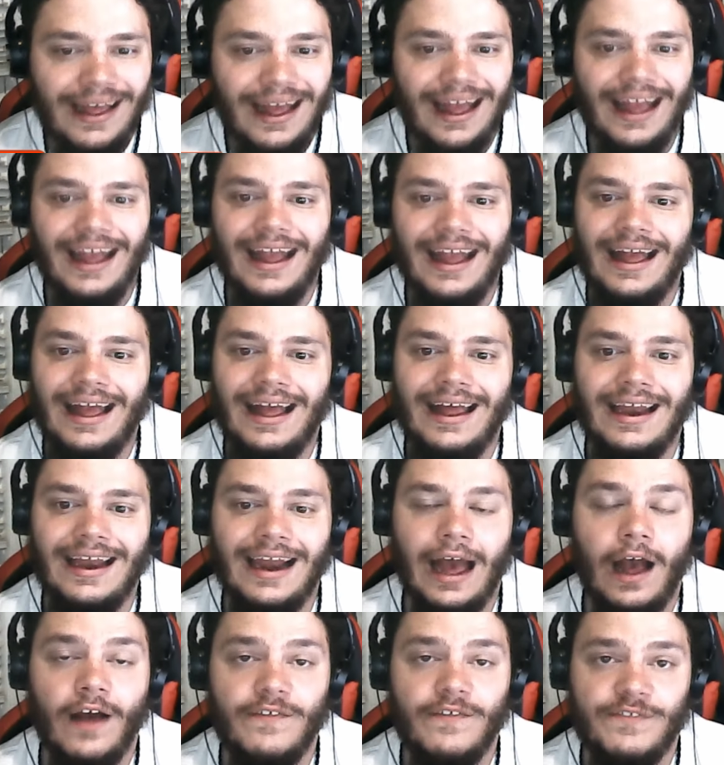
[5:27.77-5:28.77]
And
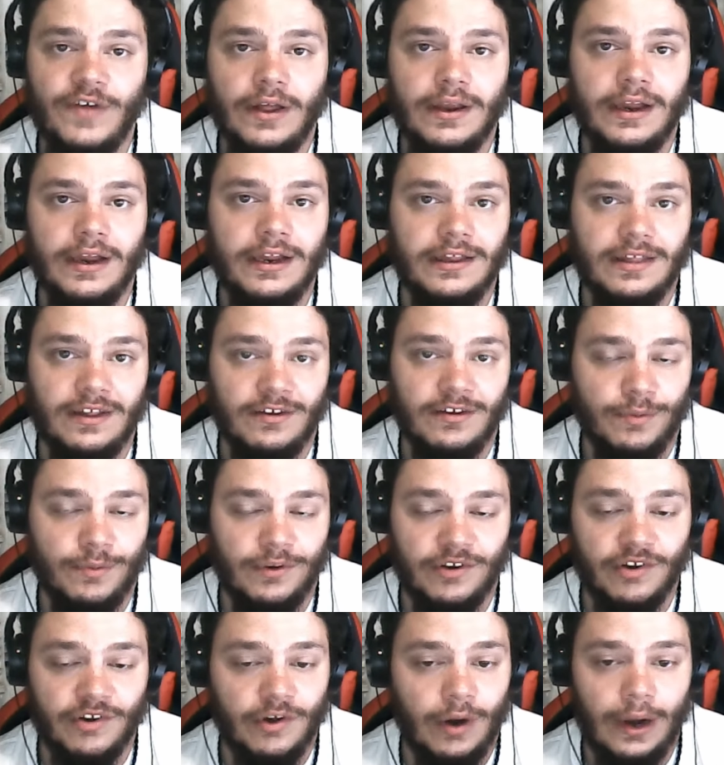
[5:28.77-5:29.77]
I felt like this
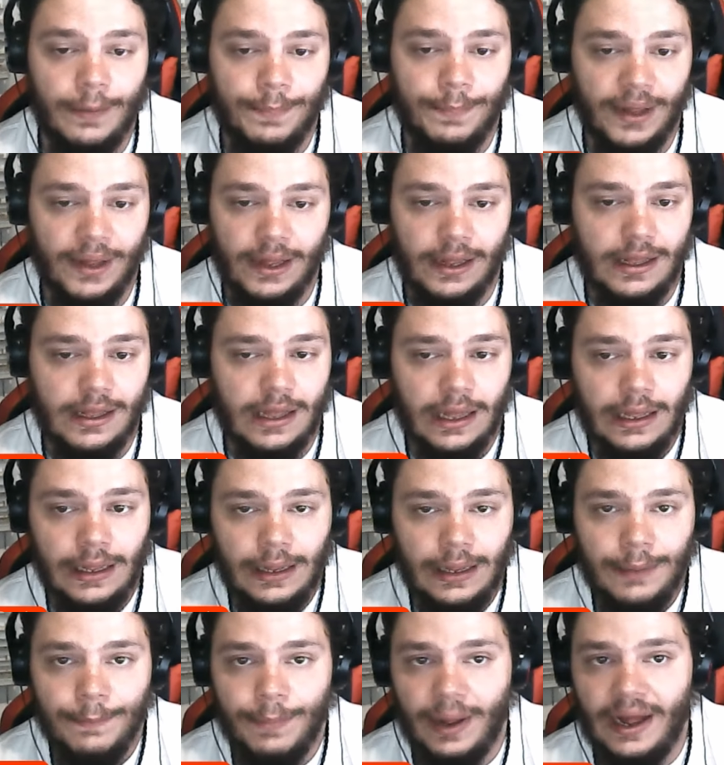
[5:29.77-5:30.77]
was a great pick
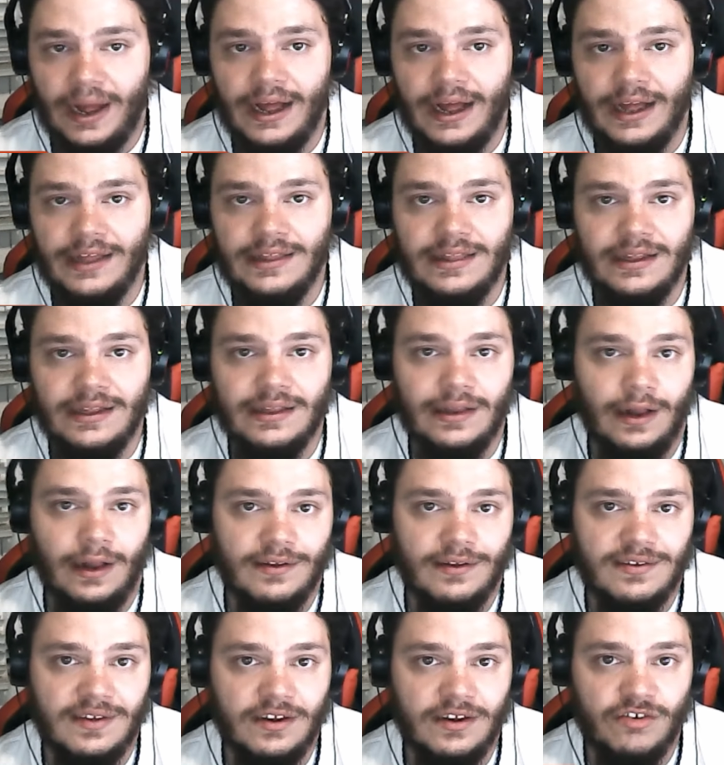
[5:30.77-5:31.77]
by the
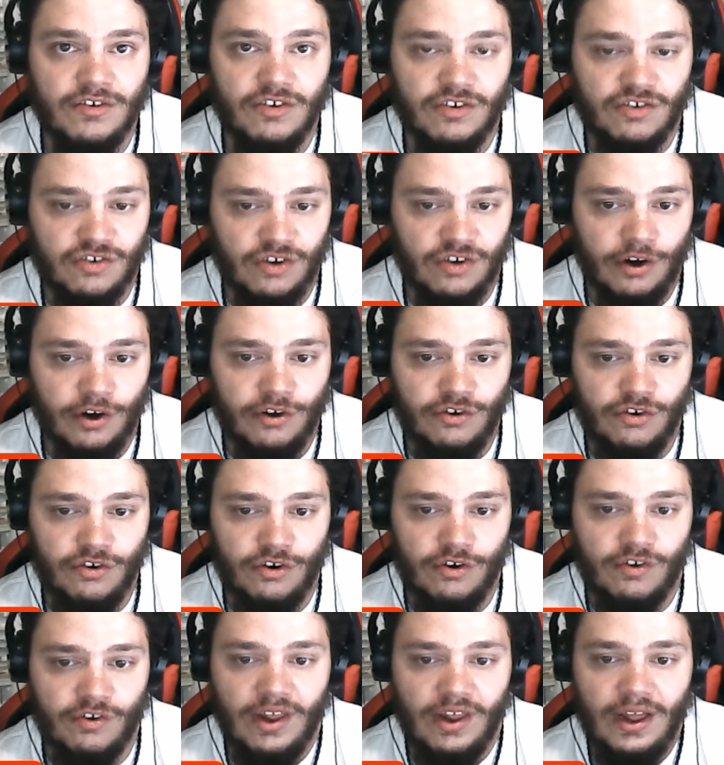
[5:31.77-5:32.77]
Los Angeles
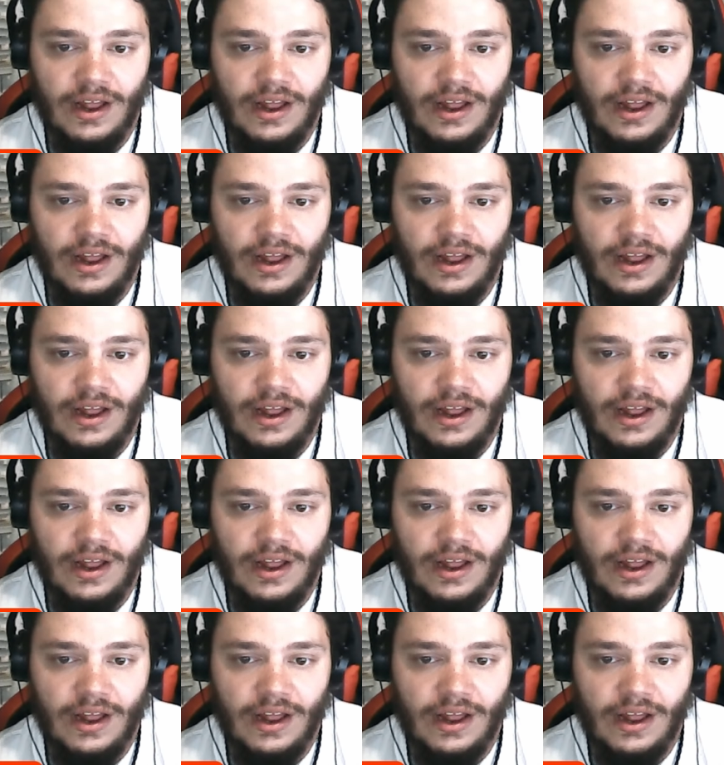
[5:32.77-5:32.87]
Chargers,